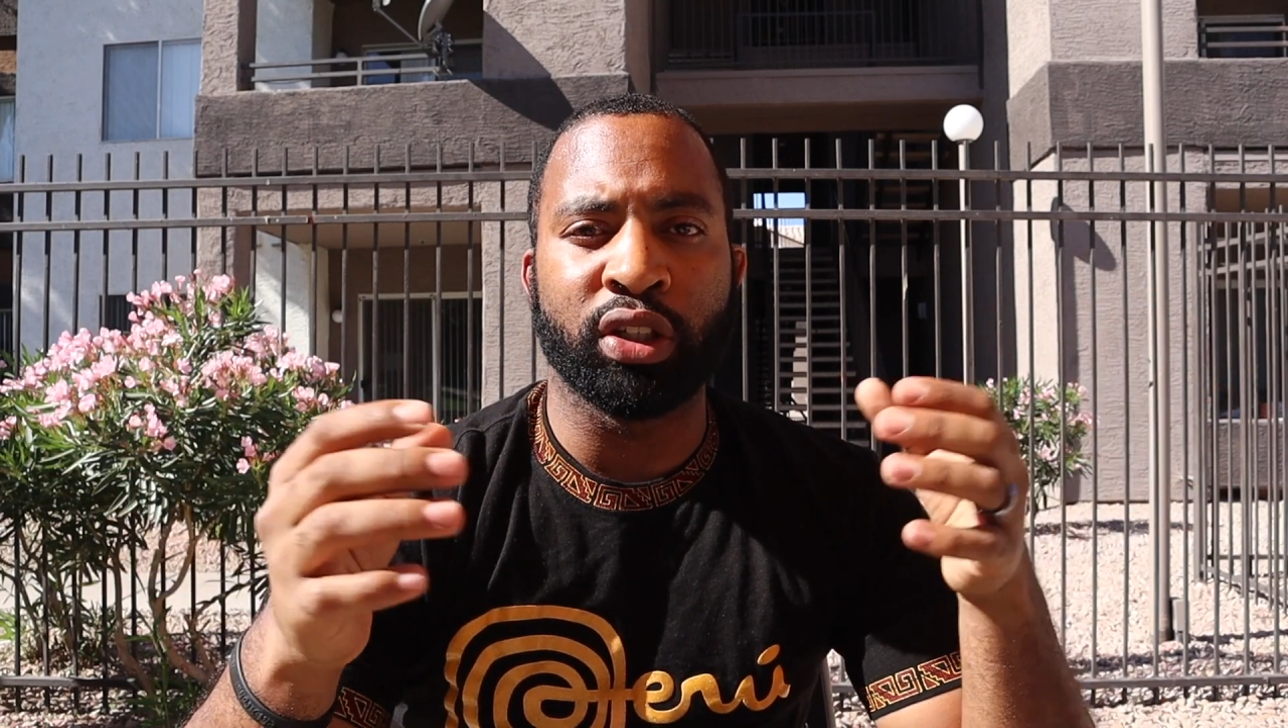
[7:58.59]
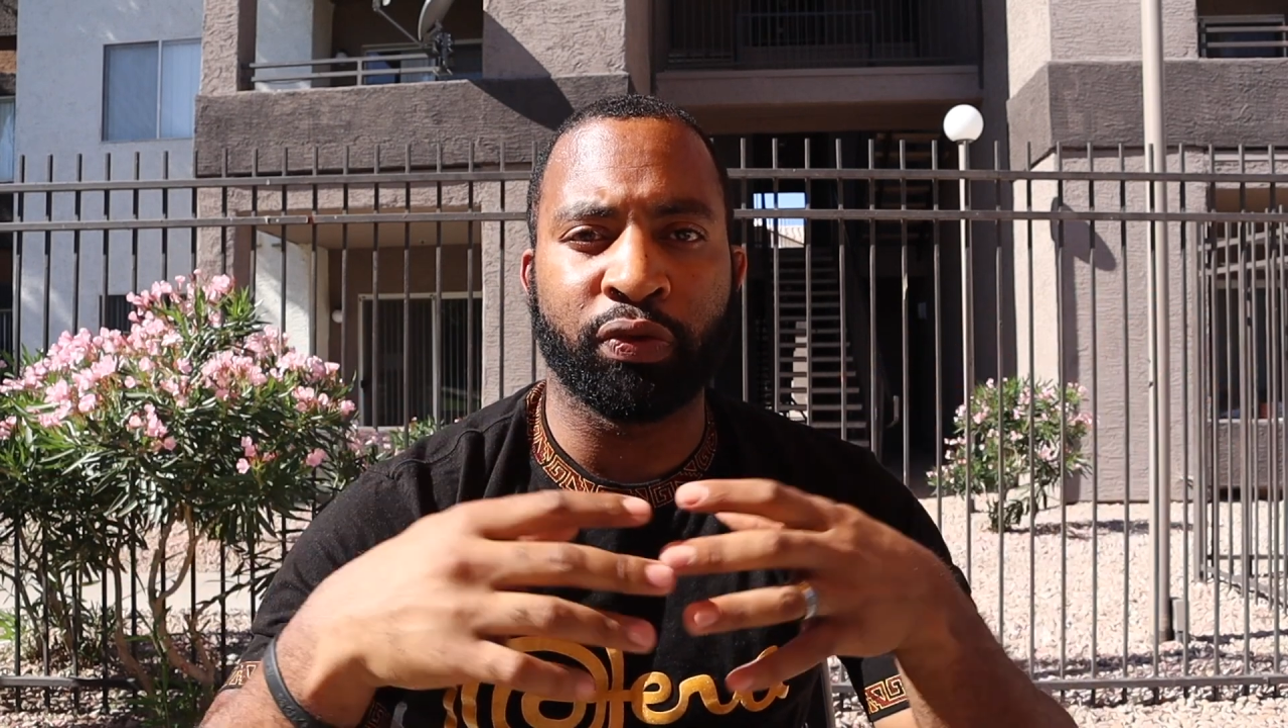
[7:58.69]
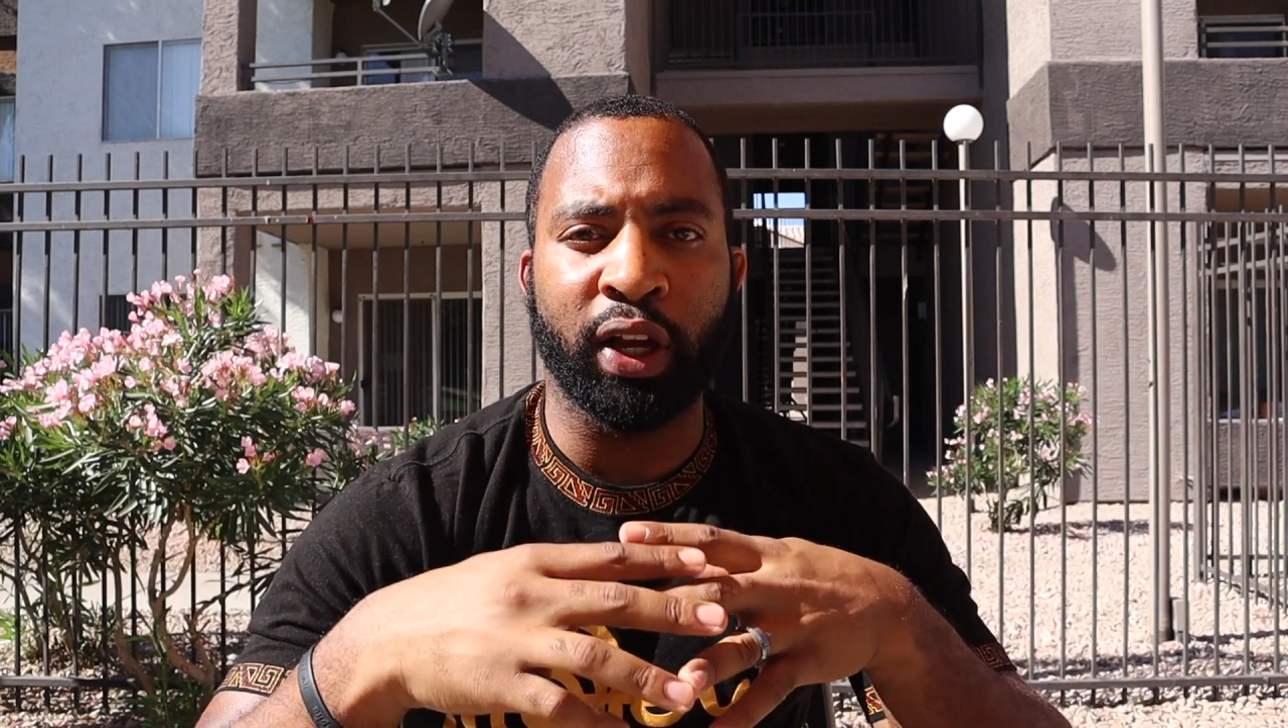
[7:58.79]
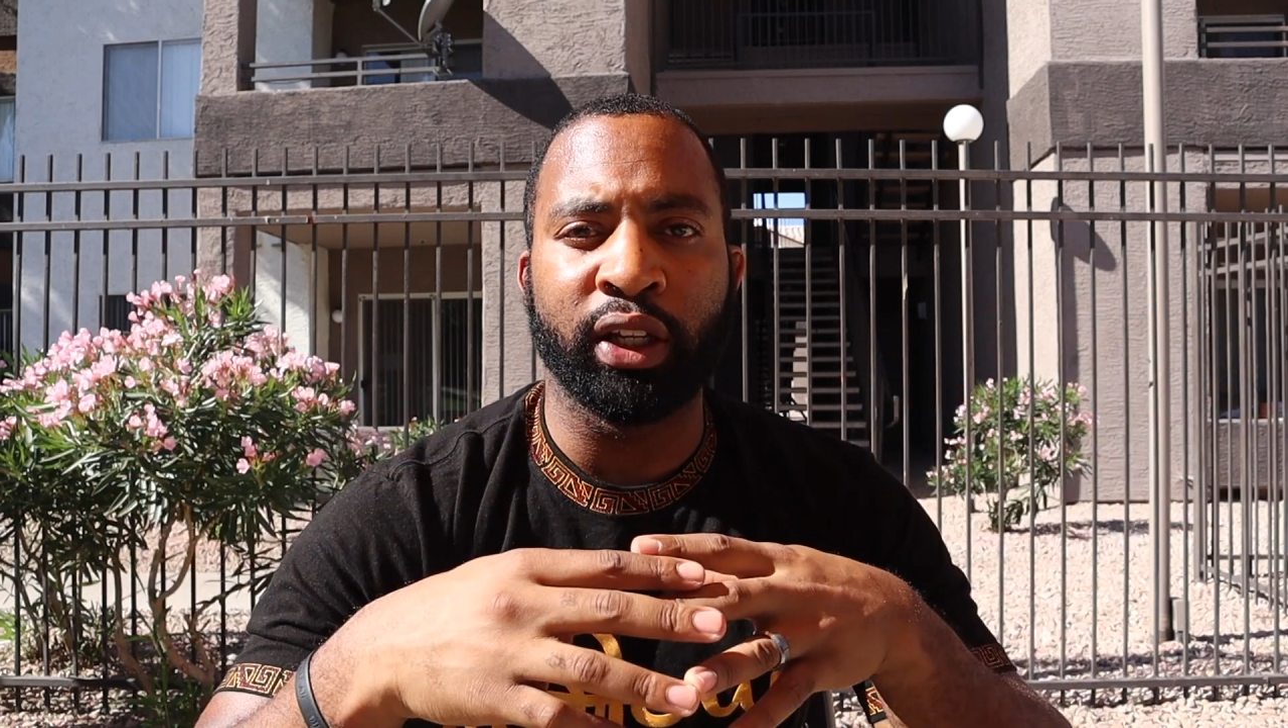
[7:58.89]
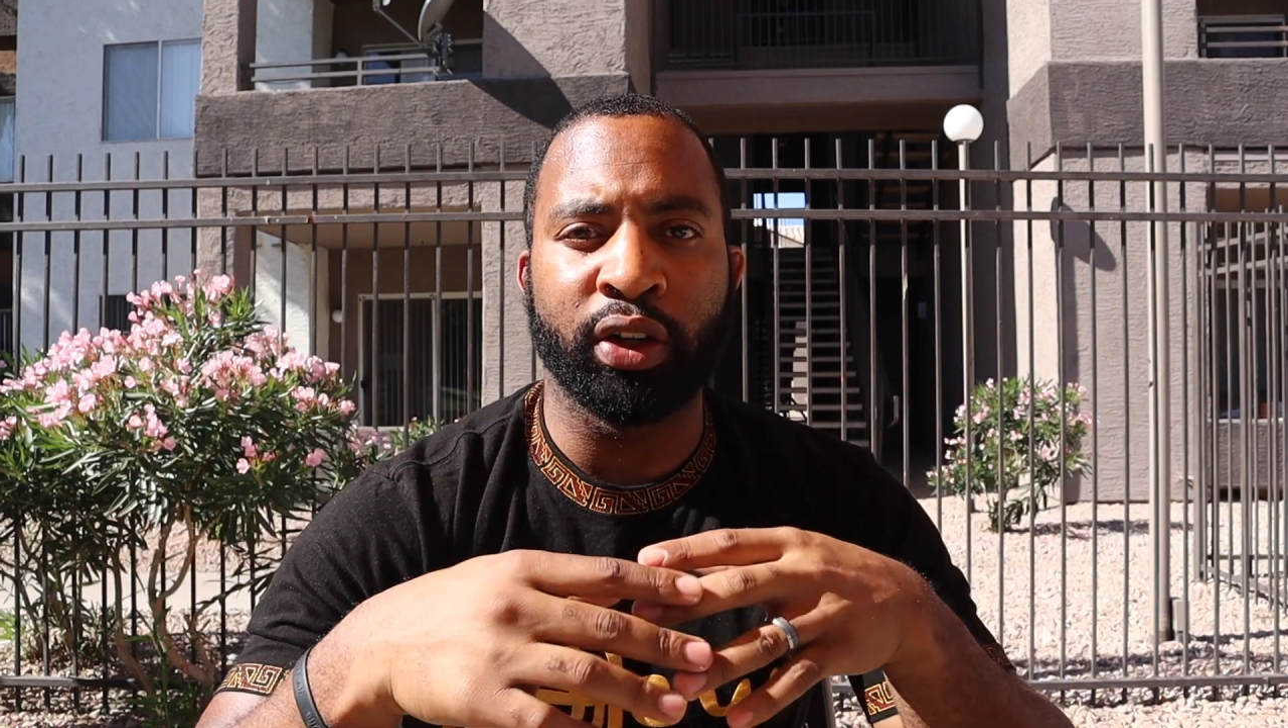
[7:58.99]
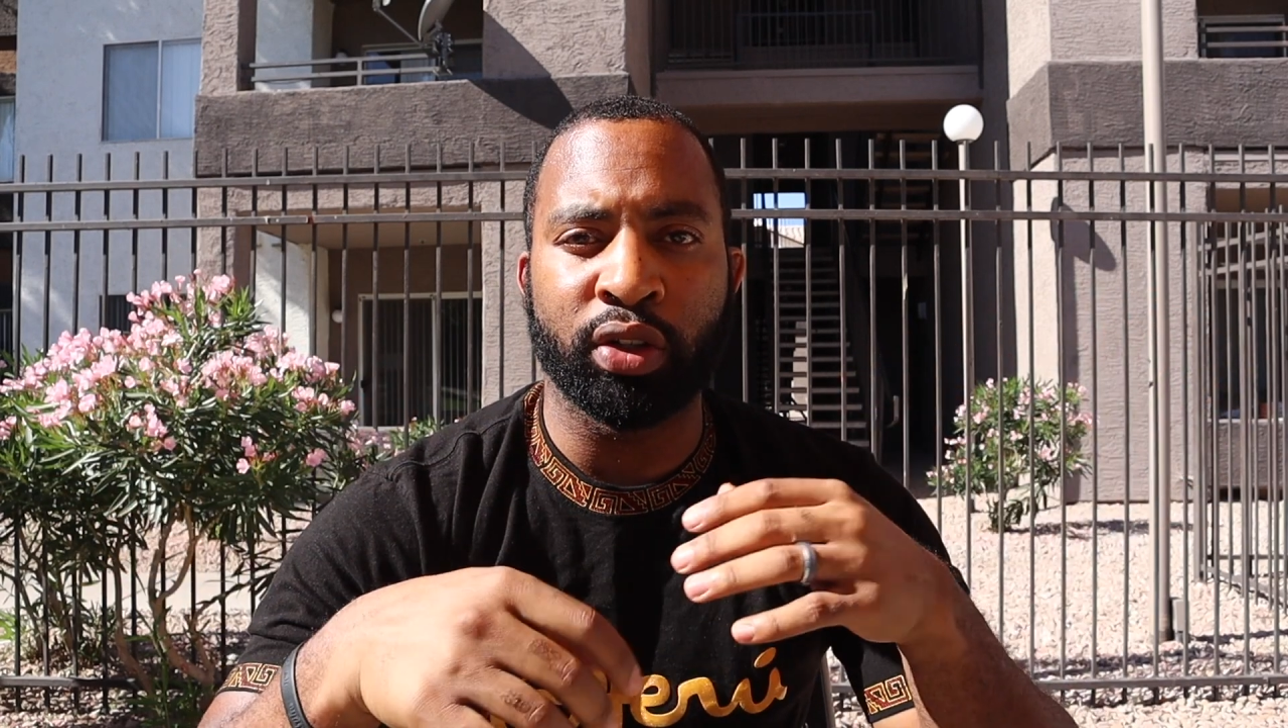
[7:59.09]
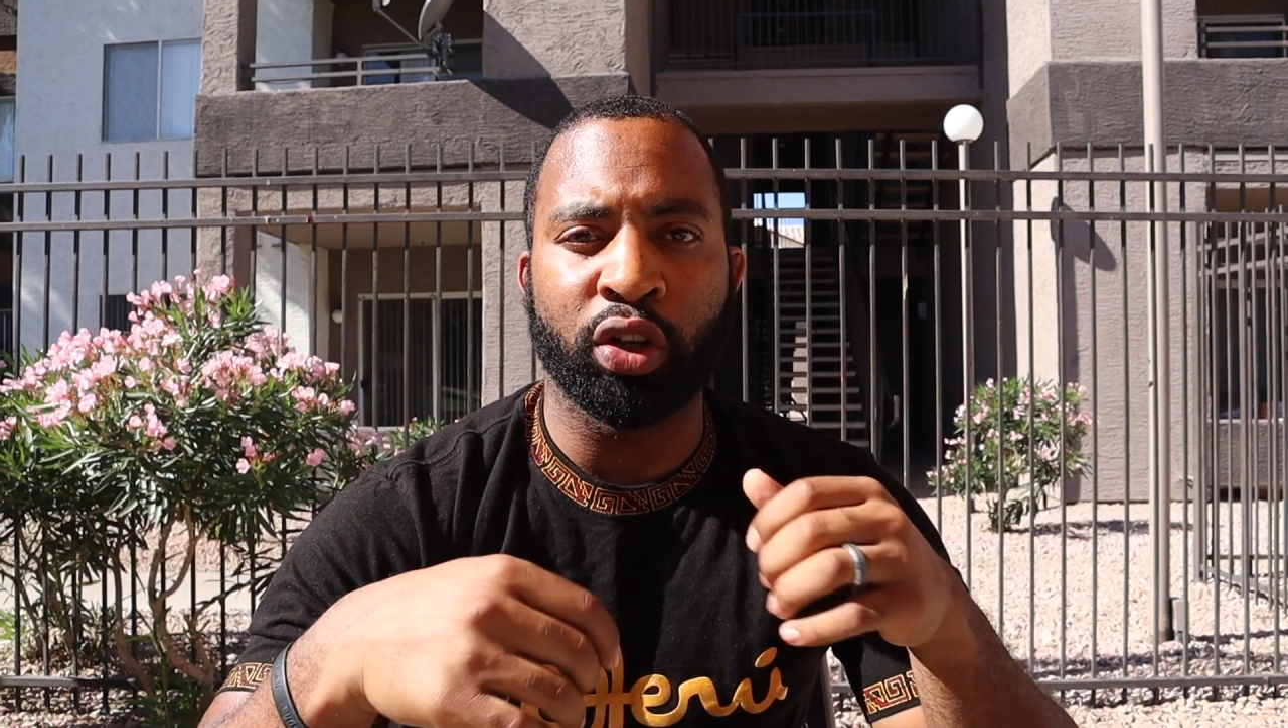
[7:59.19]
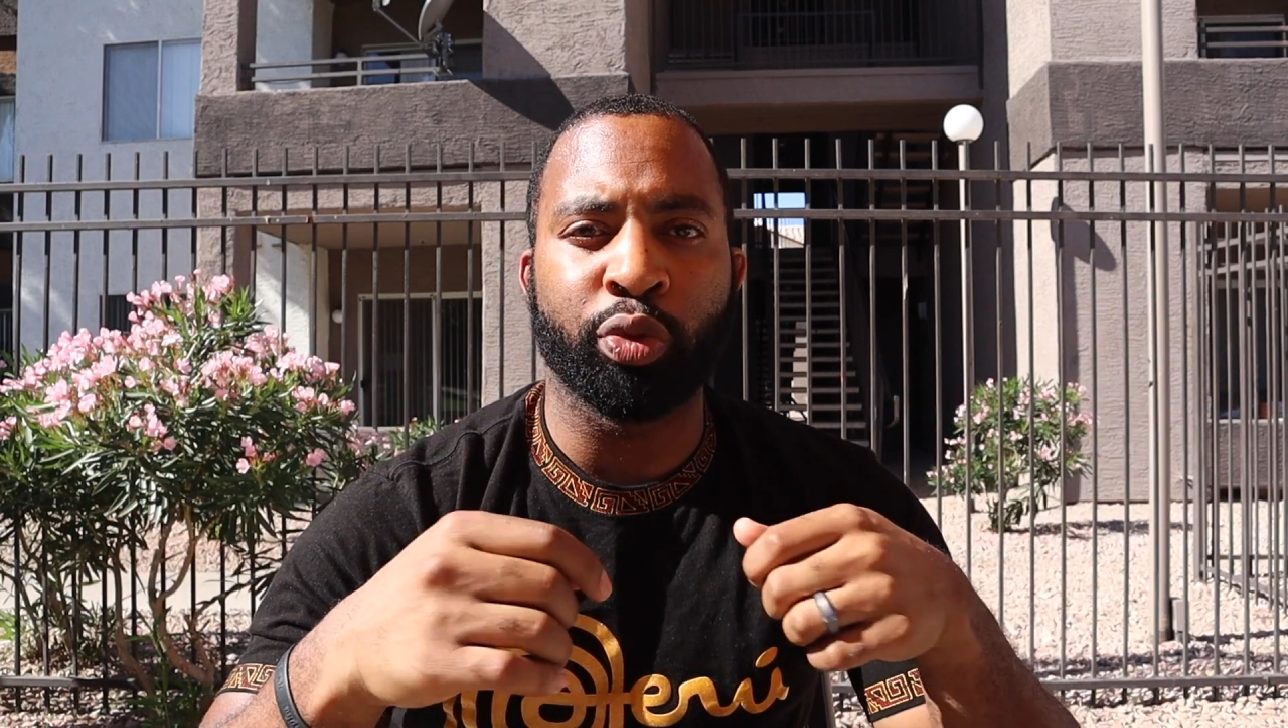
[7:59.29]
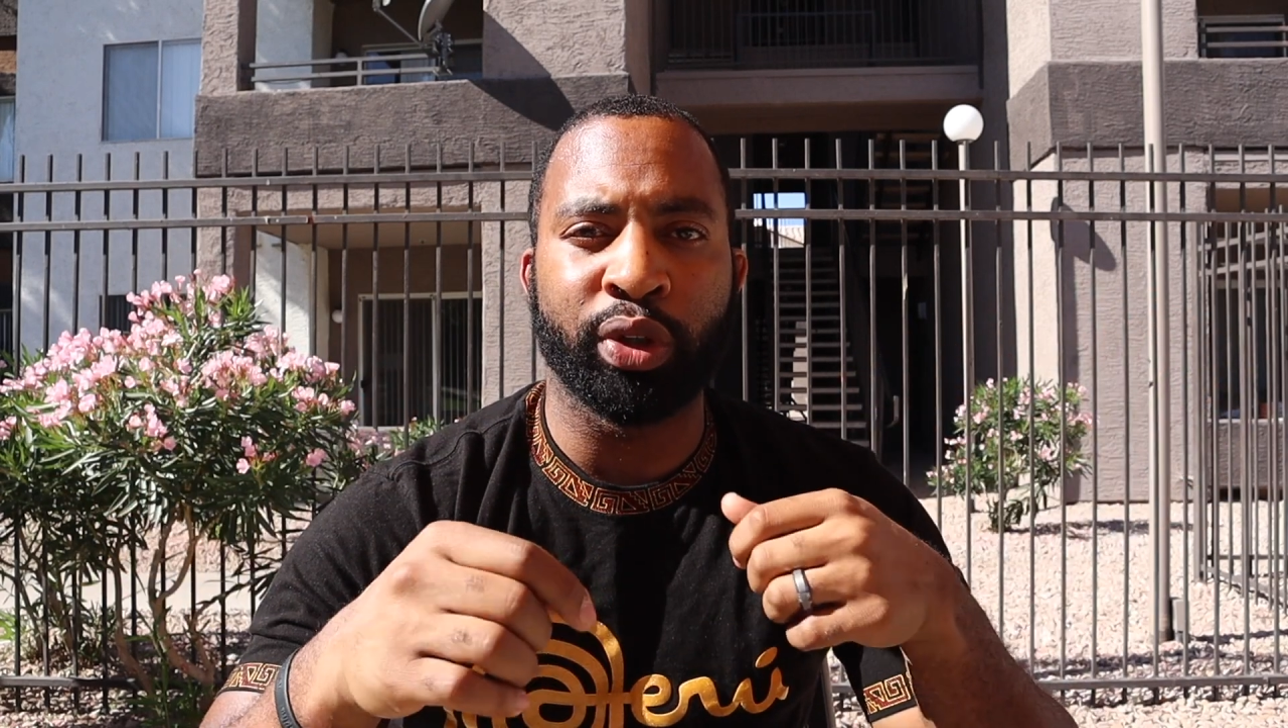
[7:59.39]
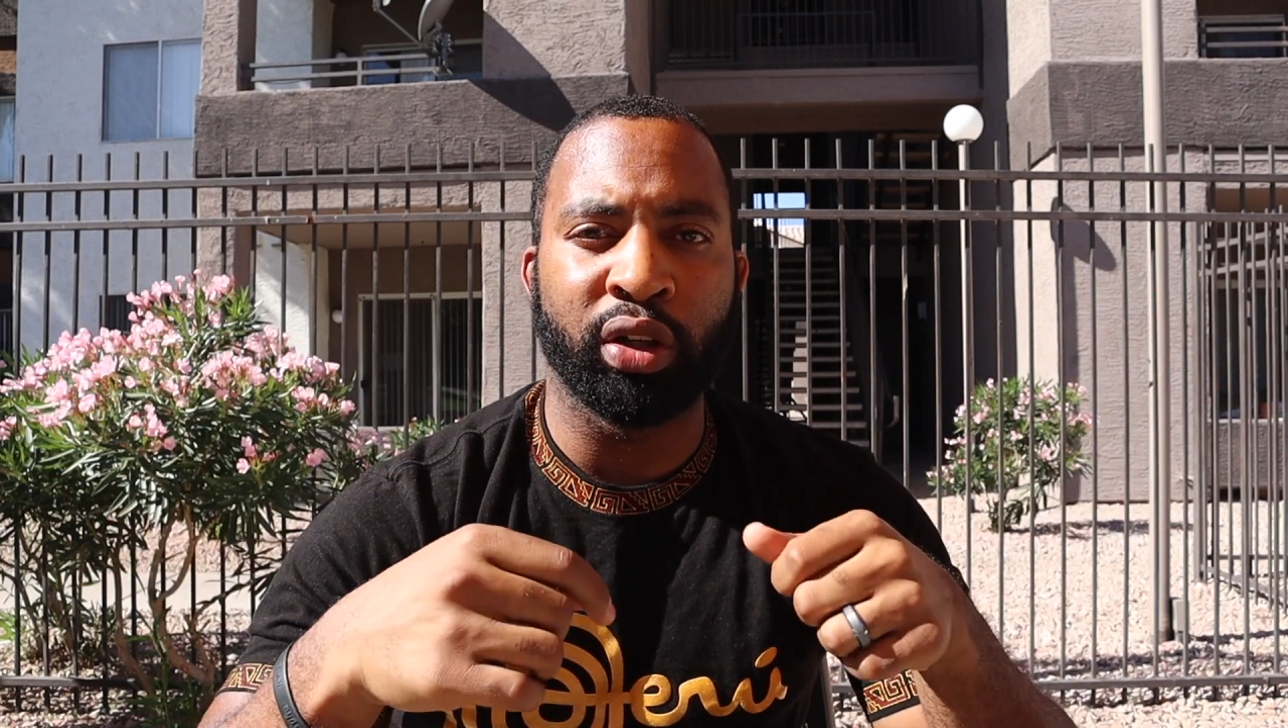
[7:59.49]
the flight leader is
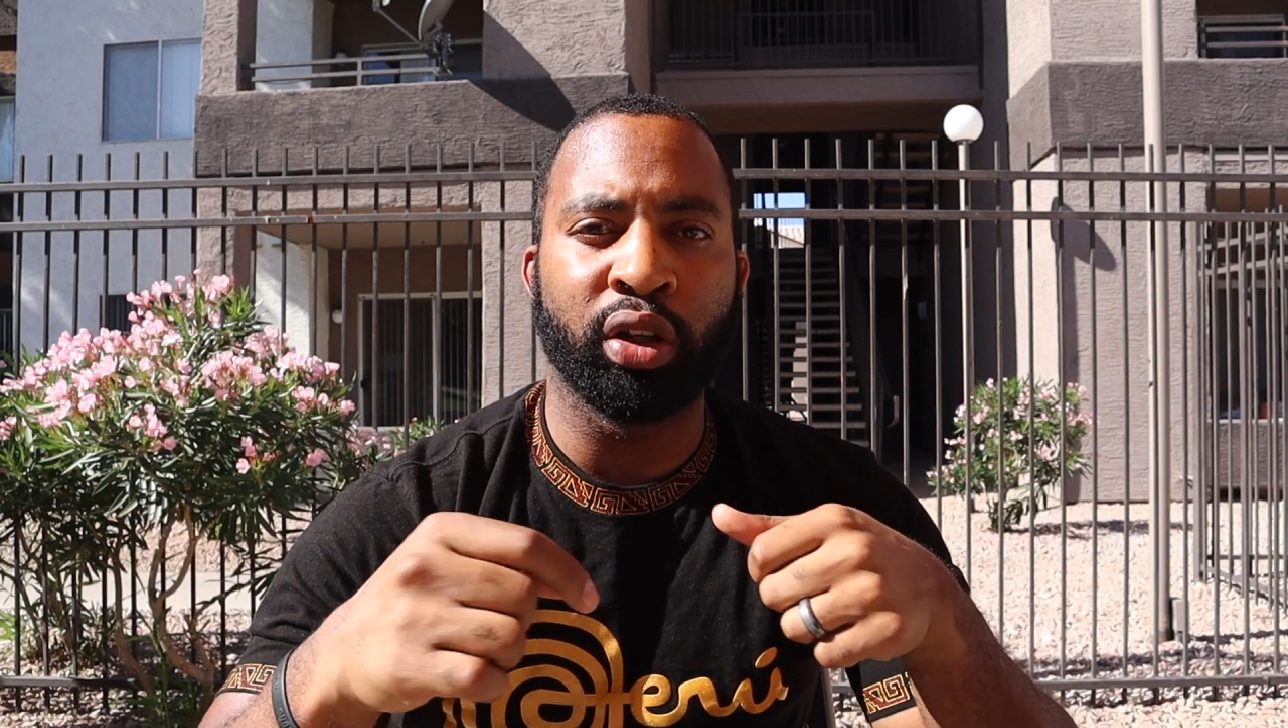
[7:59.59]
ultimately